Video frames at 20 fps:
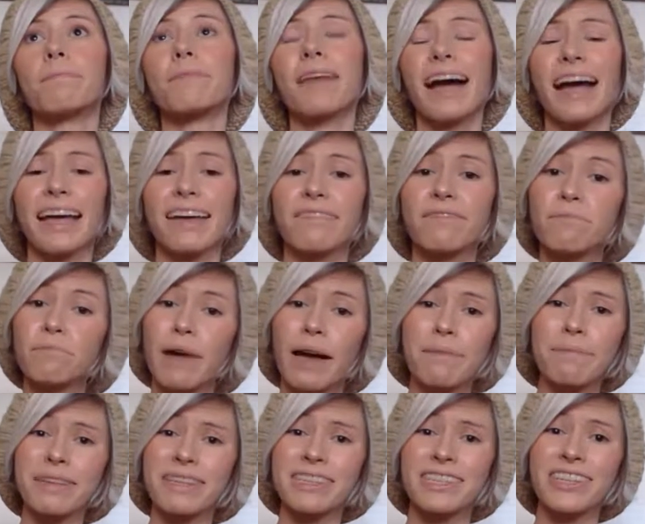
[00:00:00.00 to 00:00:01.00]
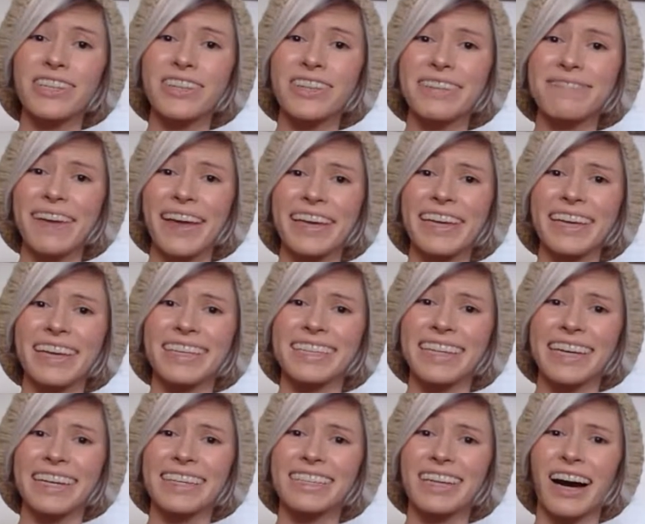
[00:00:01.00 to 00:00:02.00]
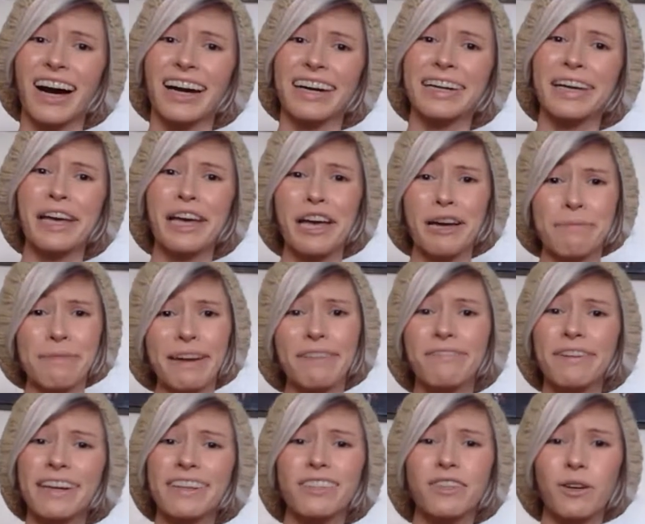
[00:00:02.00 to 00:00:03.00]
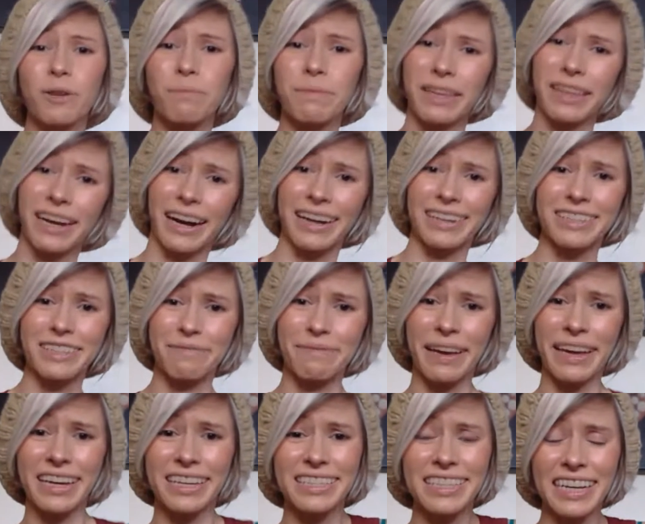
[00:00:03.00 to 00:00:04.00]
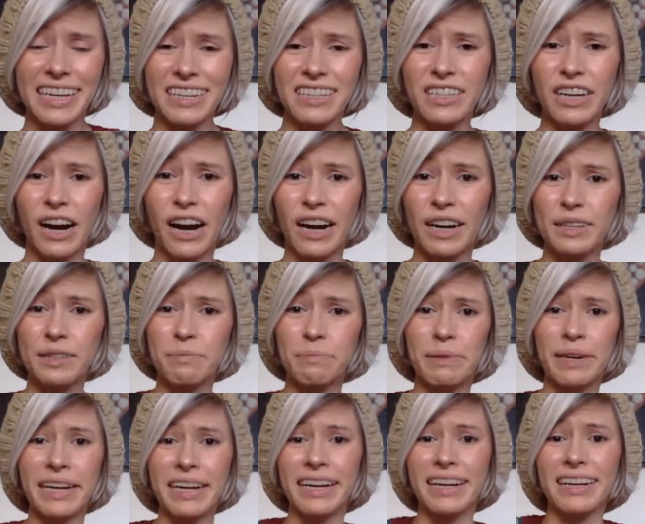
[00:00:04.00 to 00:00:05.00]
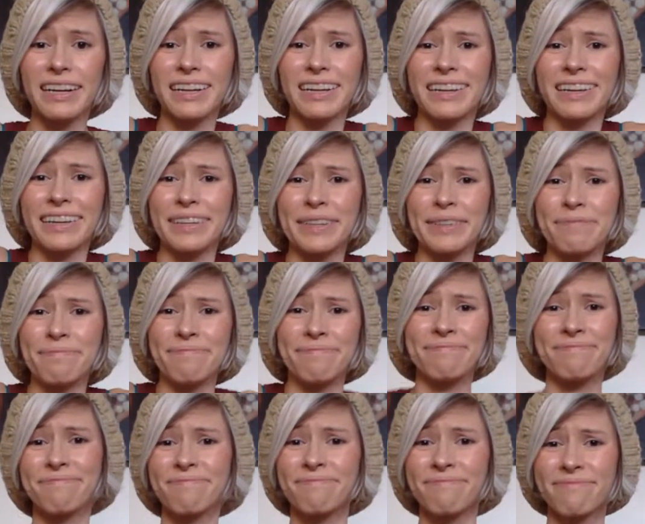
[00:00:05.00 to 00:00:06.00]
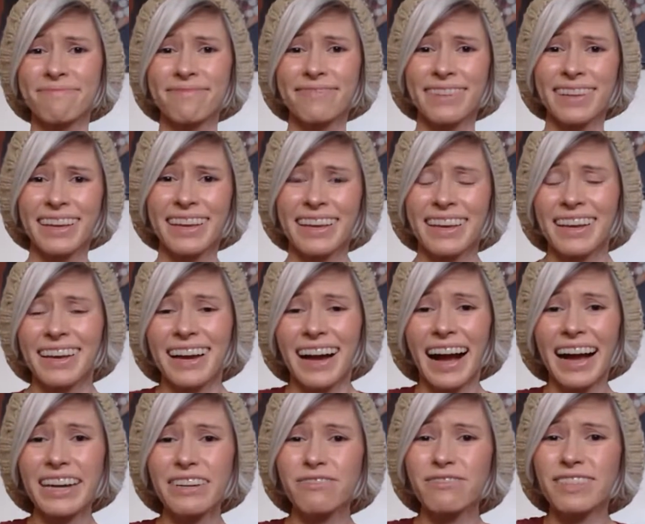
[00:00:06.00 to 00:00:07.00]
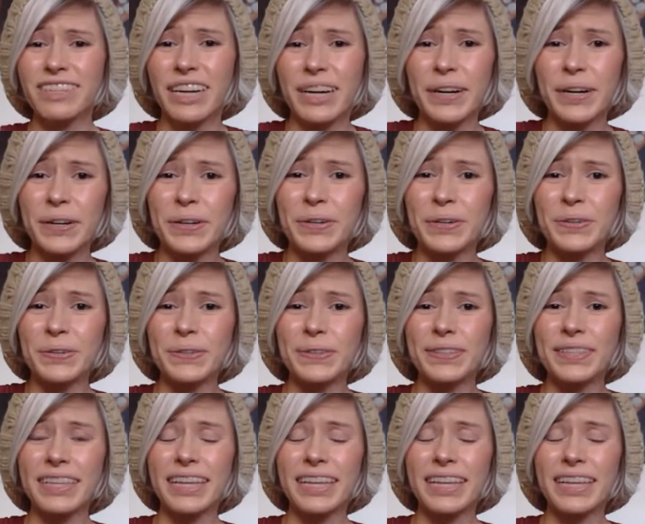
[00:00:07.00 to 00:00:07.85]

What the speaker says: I'm considering making a TikTok. My friend told me that I should make a TikTok, but I don't know.